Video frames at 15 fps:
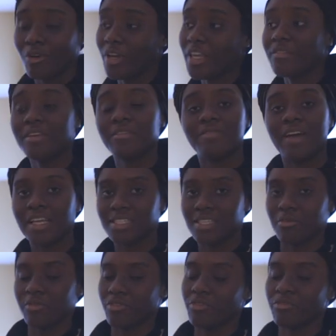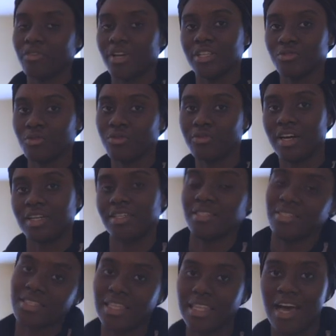or even invite some of your friends over
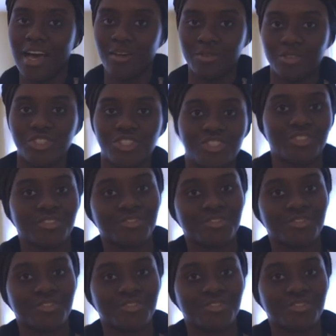to lounge.